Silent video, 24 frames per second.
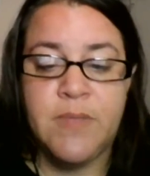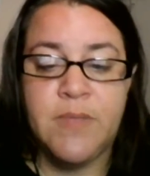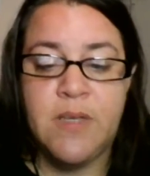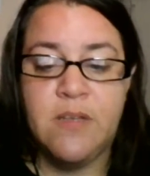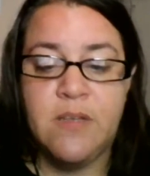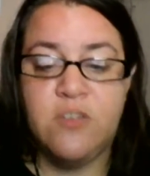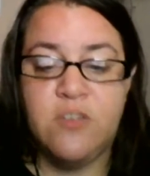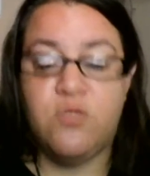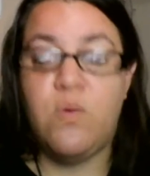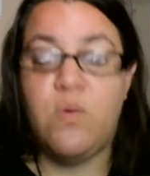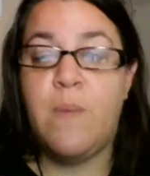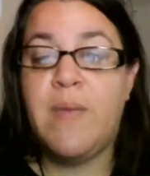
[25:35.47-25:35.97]

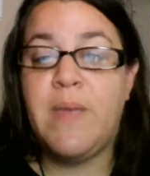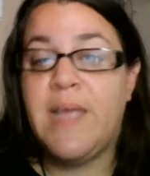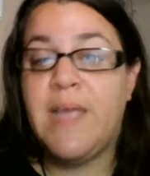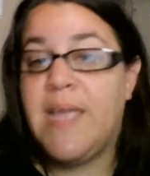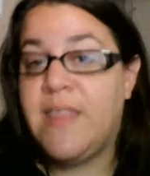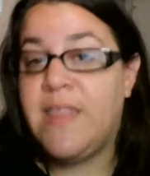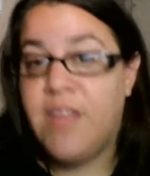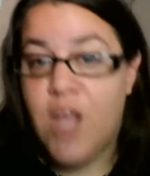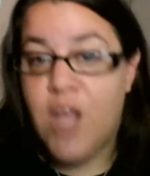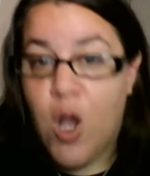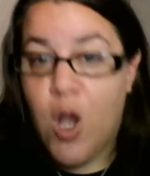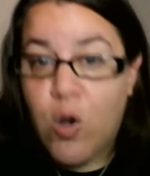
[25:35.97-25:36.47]
Swimming in
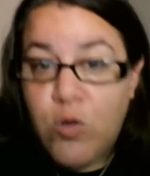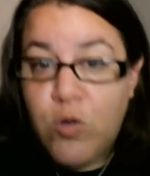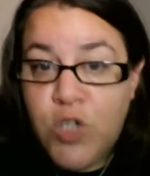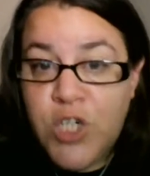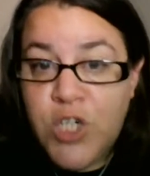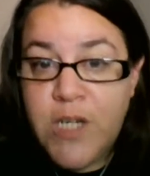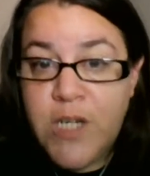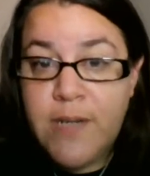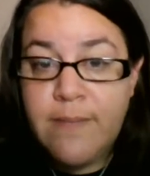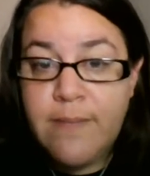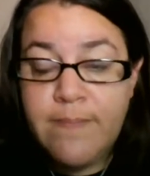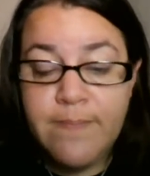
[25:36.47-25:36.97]
the
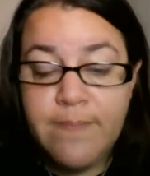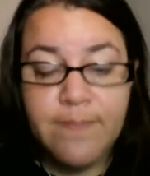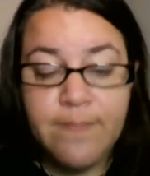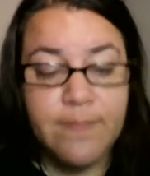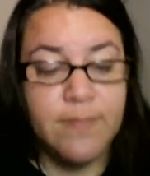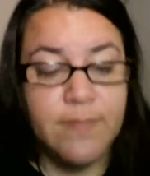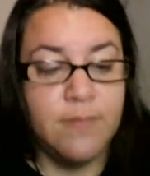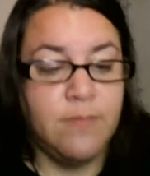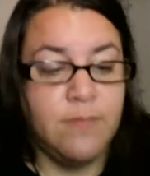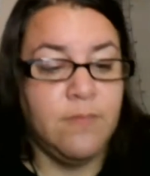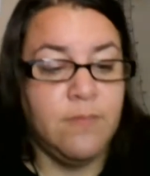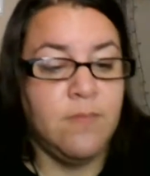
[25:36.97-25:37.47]
ocean,
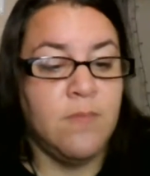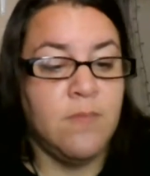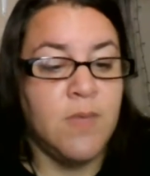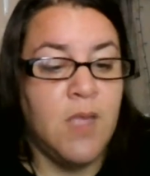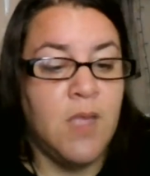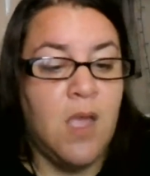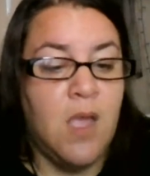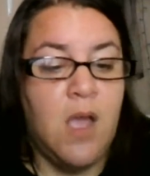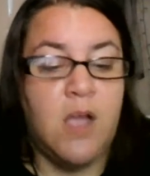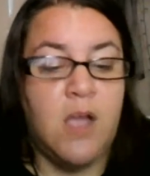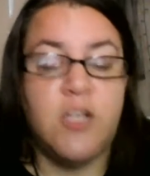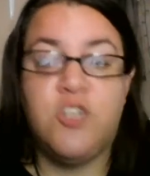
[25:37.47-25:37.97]

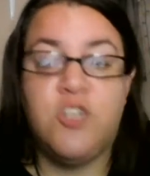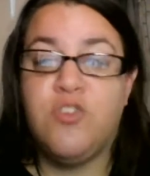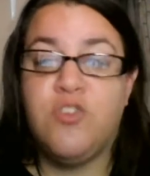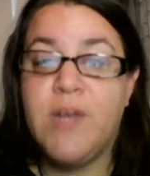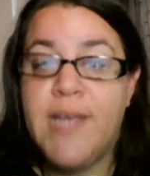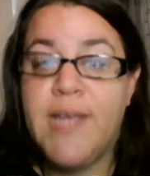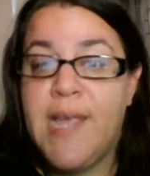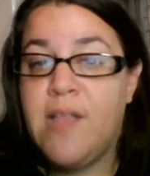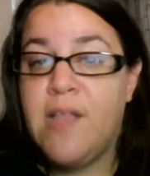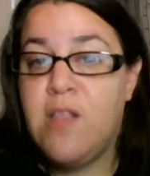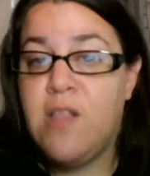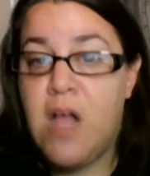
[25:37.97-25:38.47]

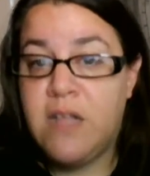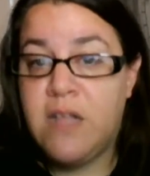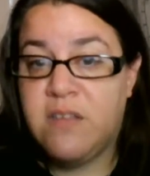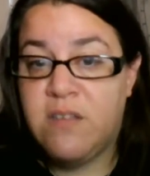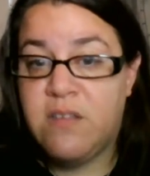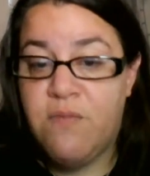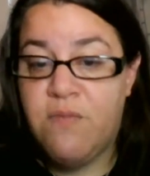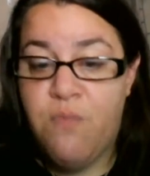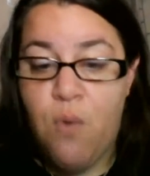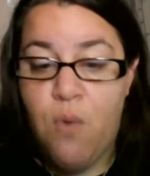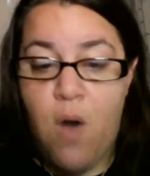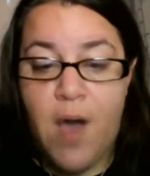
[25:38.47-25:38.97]
drinking lots
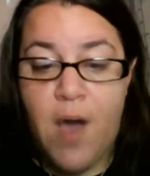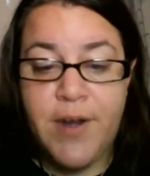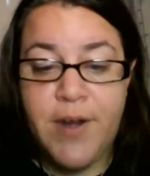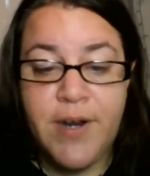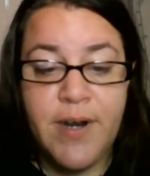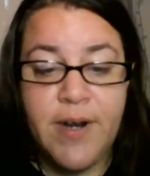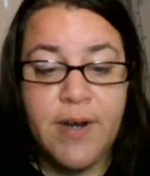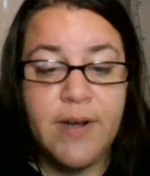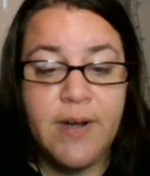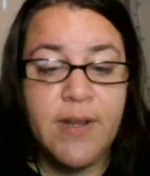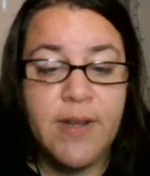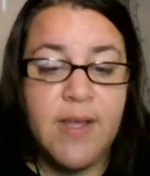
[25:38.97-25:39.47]
of
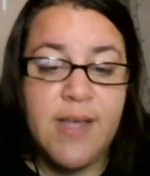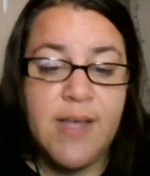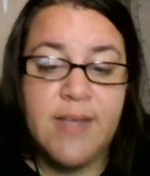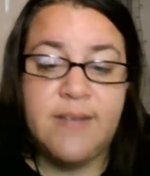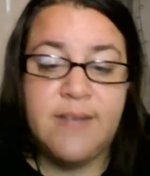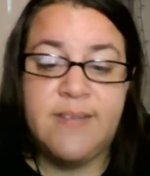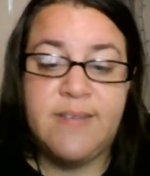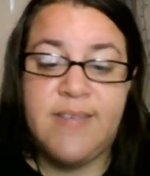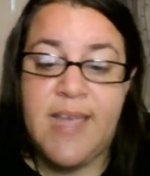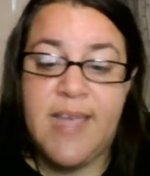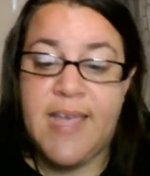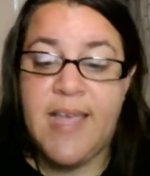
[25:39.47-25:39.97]
water,
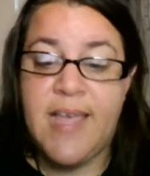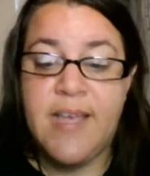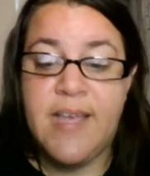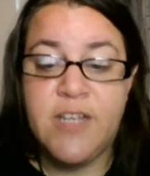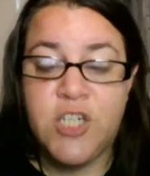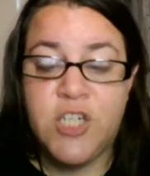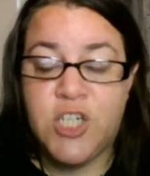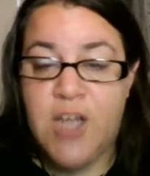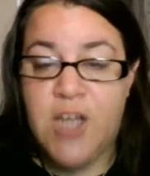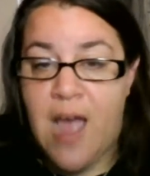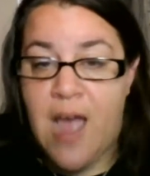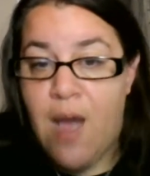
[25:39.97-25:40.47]
taking a
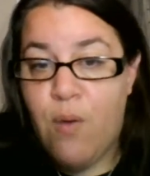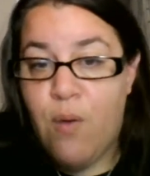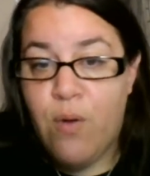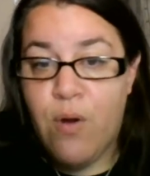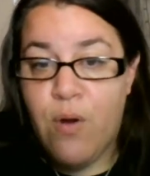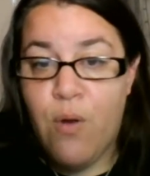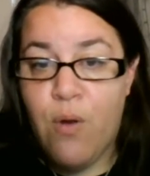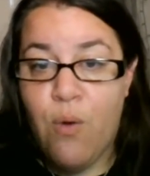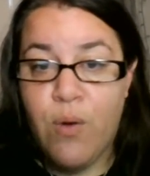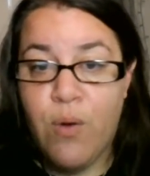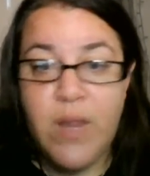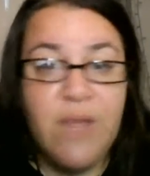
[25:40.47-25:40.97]

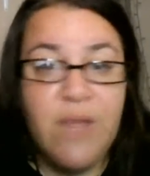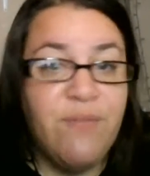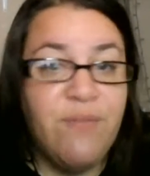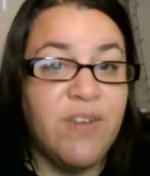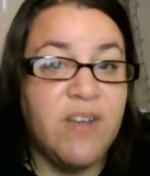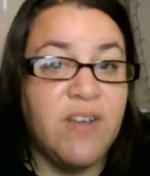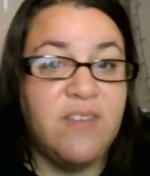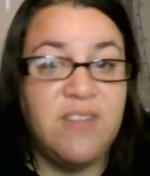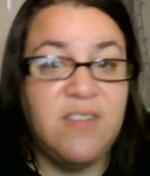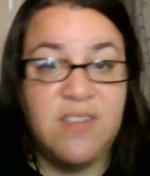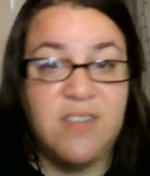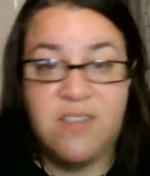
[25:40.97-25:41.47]
shower, or even a
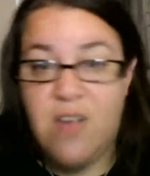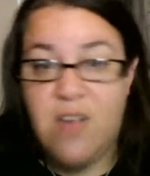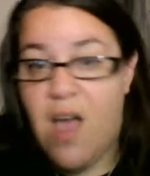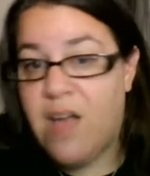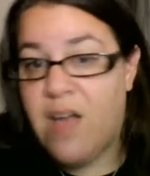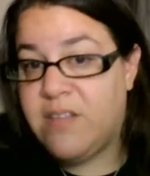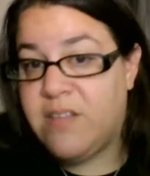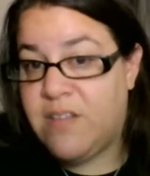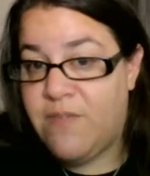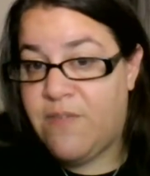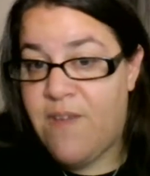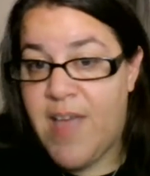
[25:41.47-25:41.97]

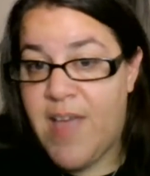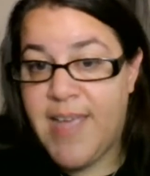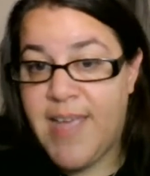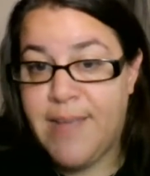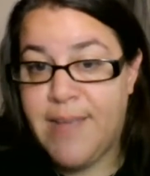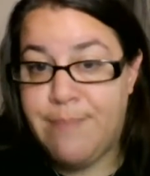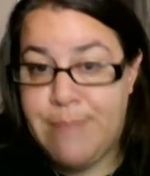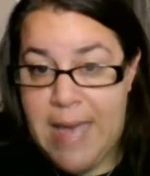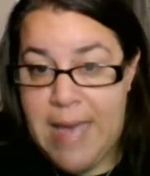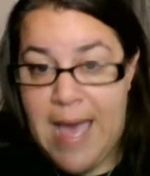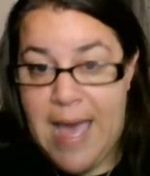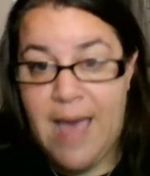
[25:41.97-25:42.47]

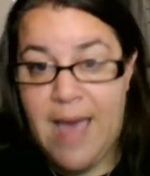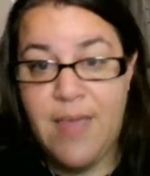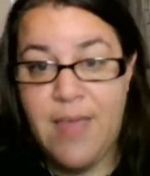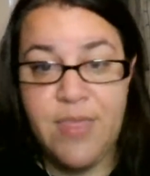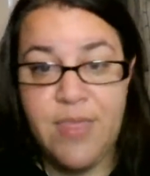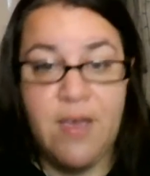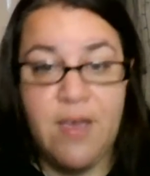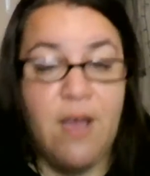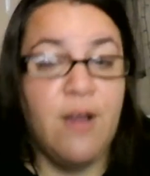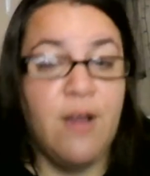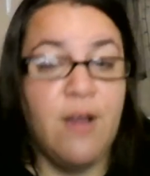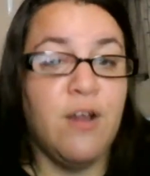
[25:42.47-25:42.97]
detoxifying bath
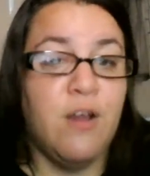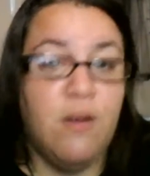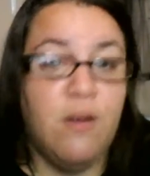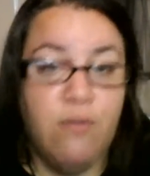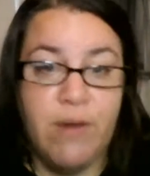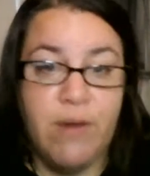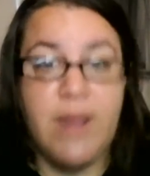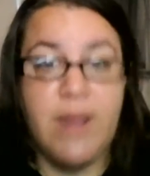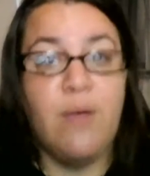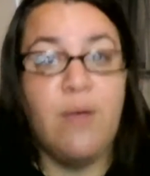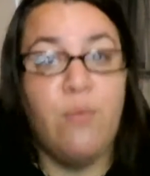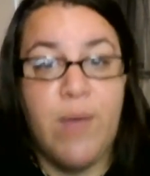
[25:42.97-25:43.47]
are
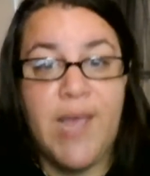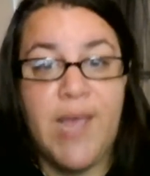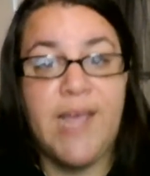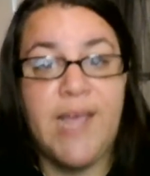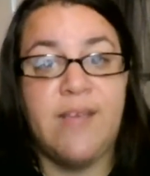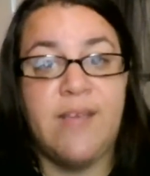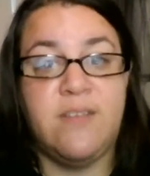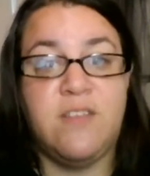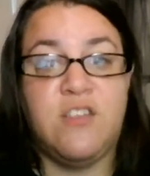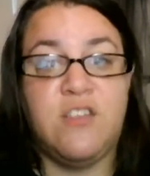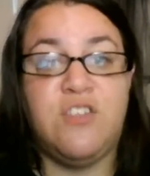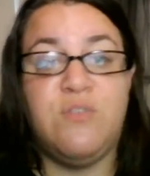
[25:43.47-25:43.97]
great
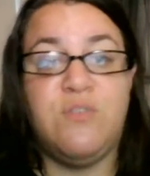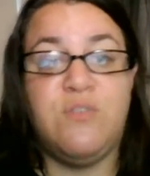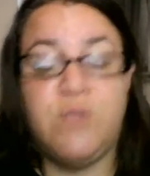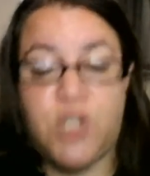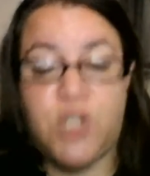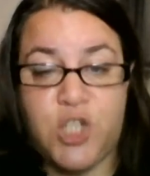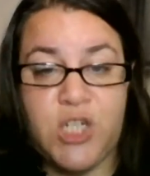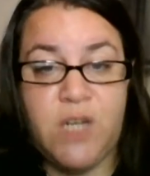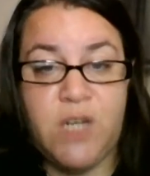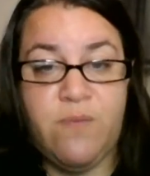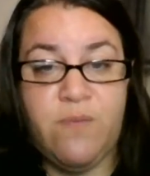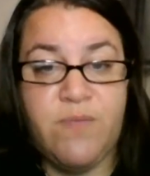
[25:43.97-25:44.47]
ways to
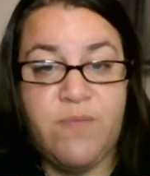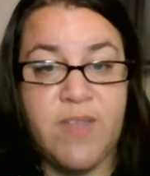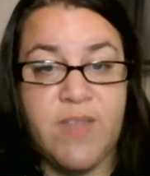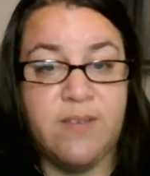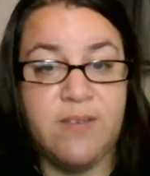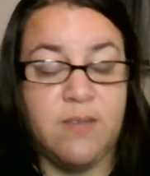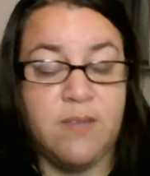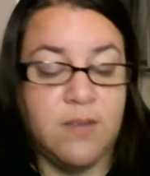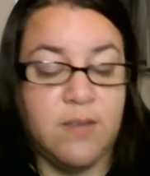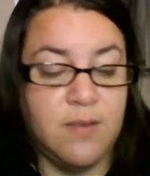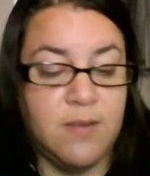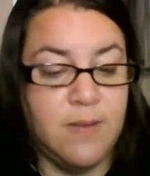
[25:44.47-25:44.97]
achieve this.